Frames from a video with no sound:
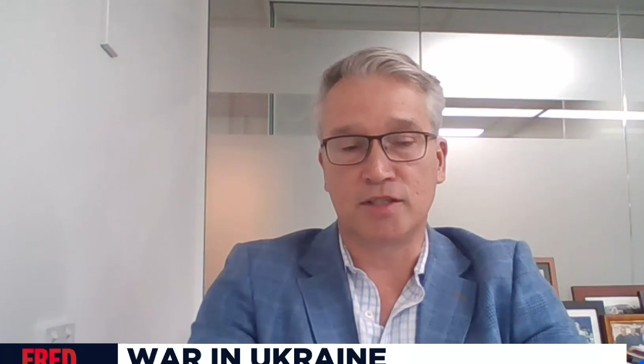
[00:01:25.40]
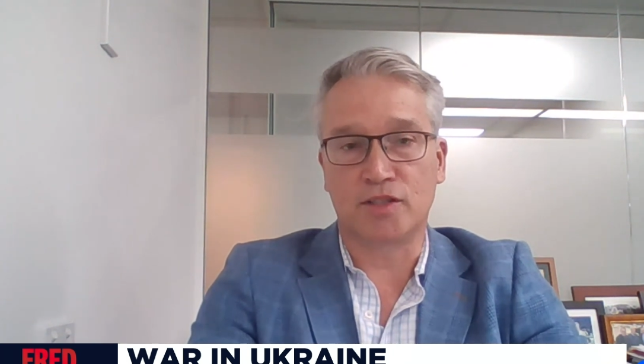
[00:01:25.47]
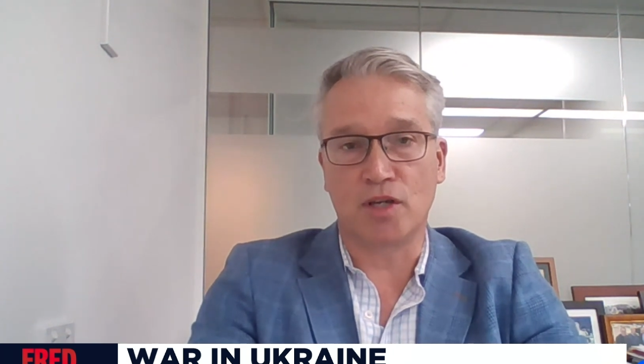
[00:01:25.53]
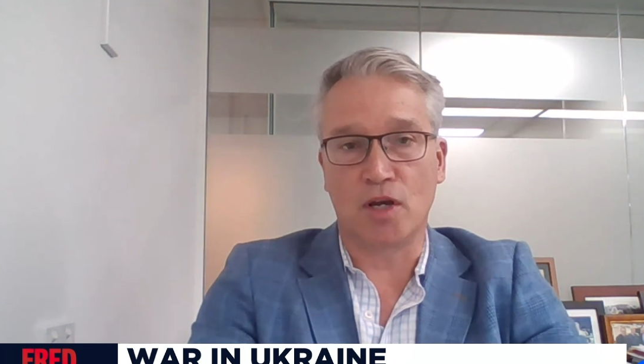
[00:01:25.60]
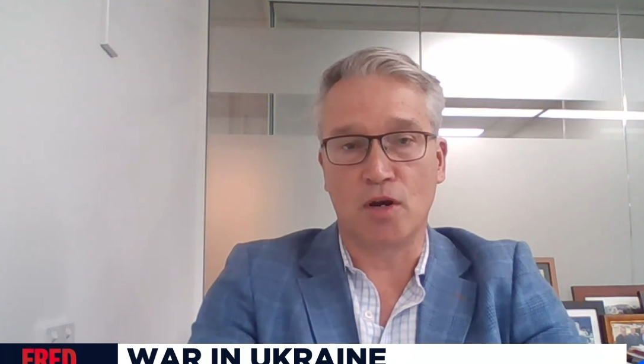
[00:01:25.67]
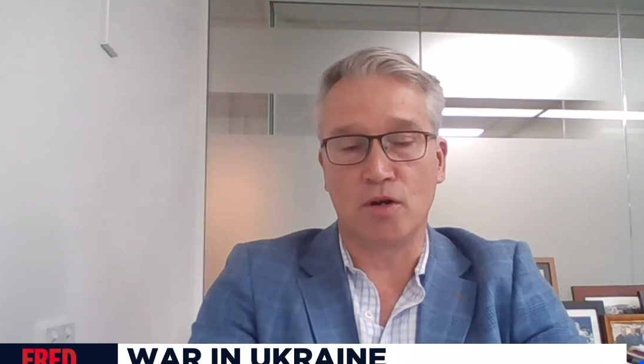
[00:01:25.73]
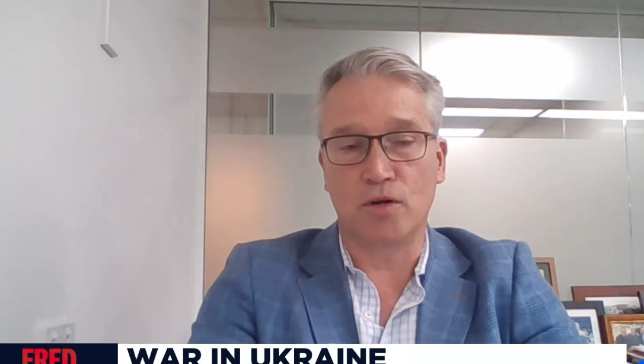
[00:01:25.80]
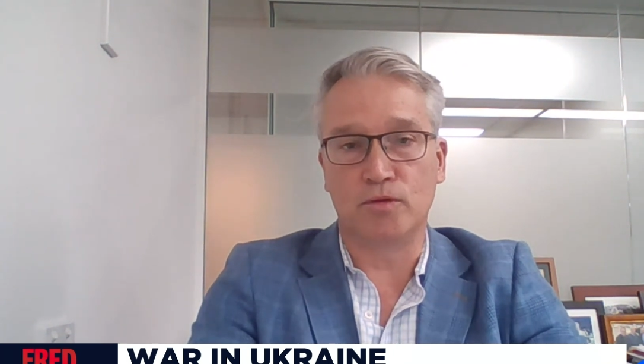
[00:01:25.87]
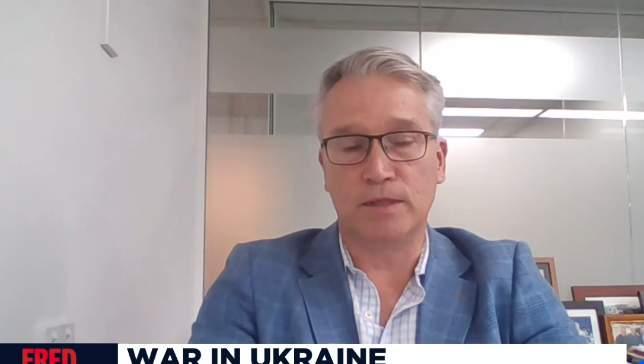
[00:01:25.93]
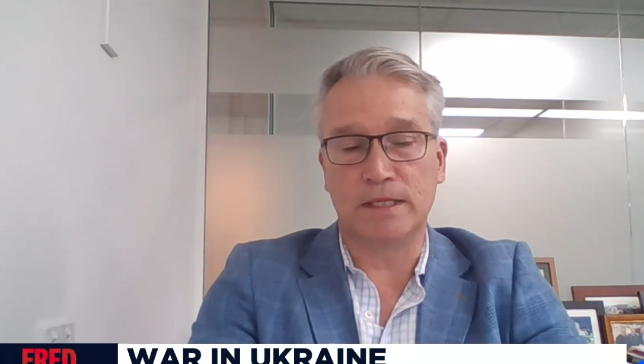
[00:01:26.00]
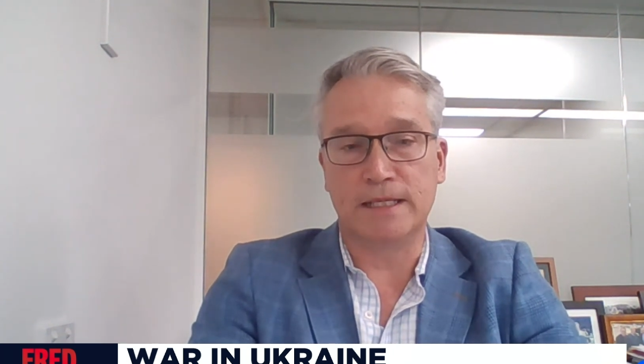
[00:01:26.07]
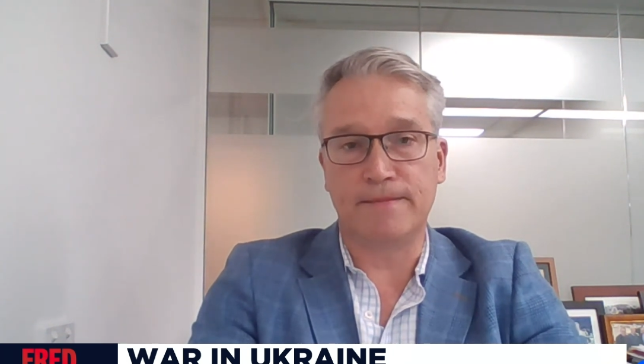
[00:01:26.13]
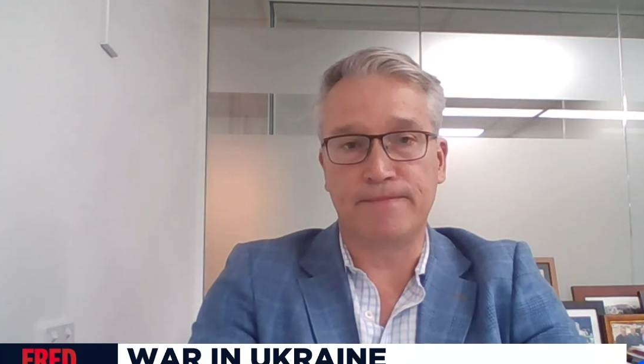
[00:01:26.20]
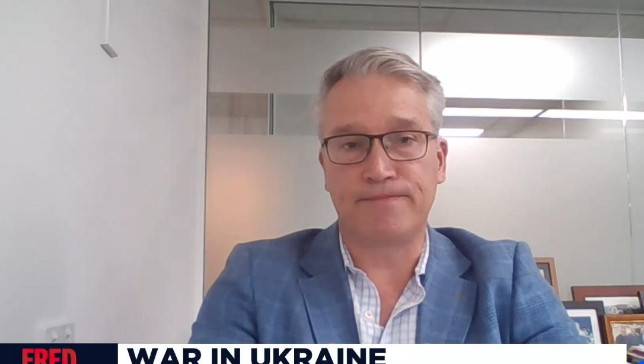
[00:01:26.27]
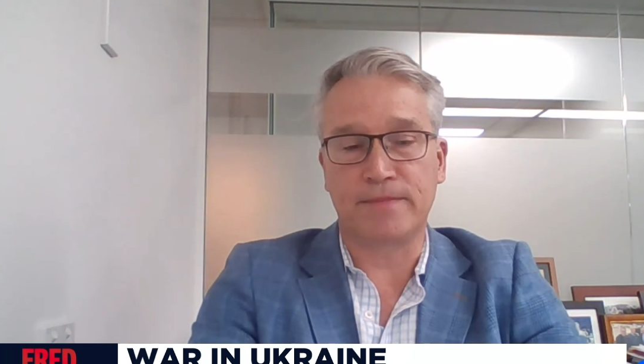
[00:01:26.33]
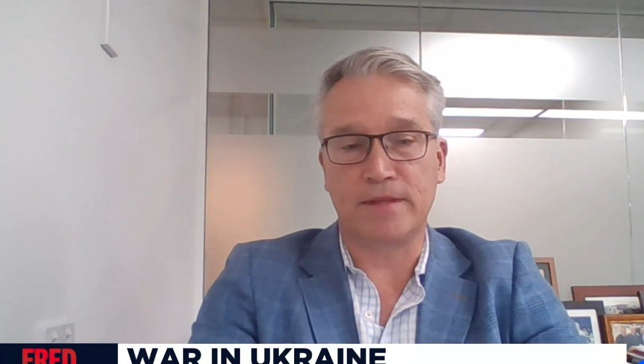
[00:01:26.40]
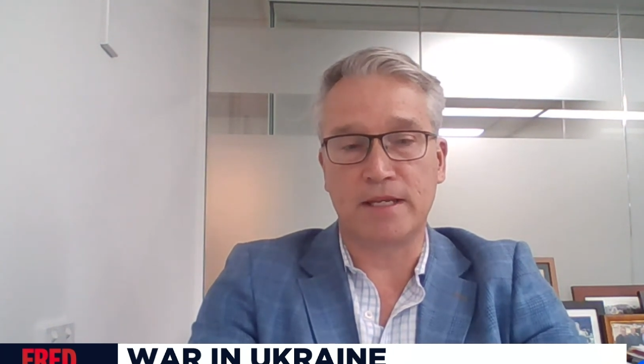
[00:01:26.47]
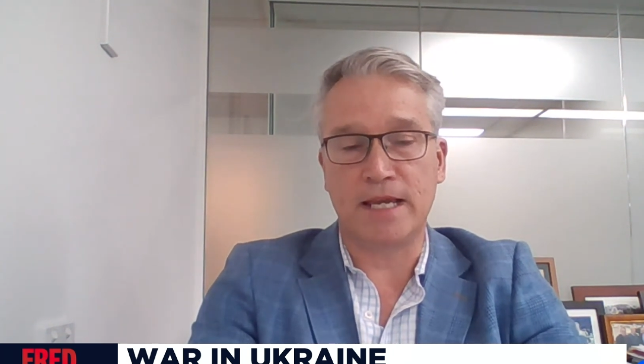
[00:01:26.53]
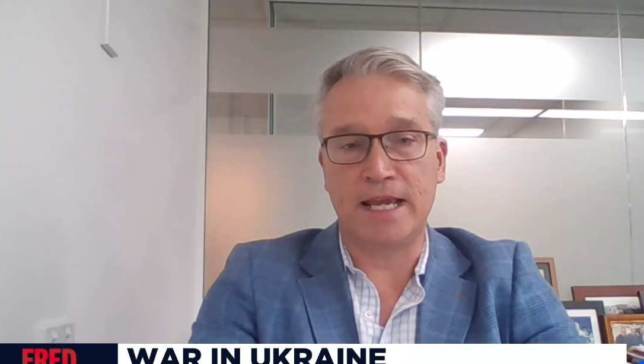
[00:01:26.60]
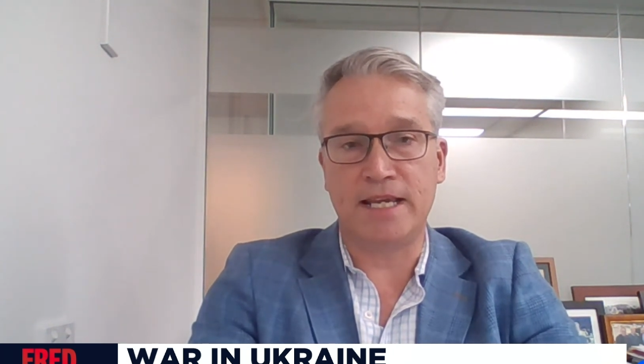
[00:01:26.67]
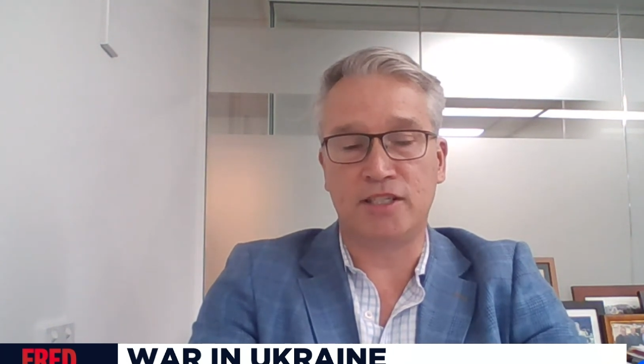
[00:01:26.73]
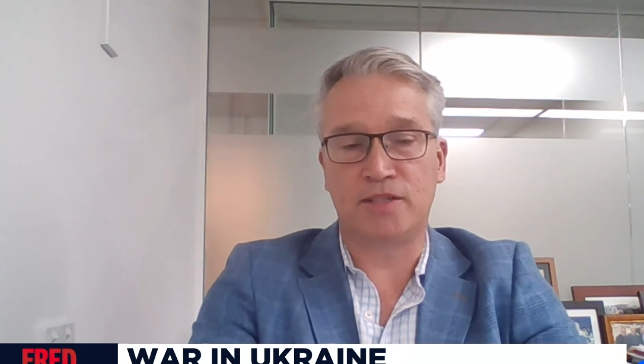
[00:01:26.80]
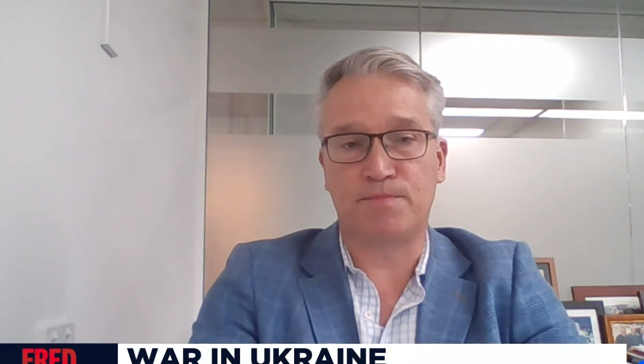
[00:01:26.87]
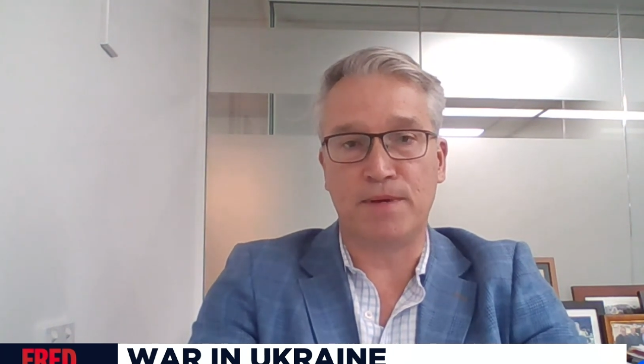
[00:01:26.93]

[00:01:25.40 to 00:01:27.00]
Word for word: So he's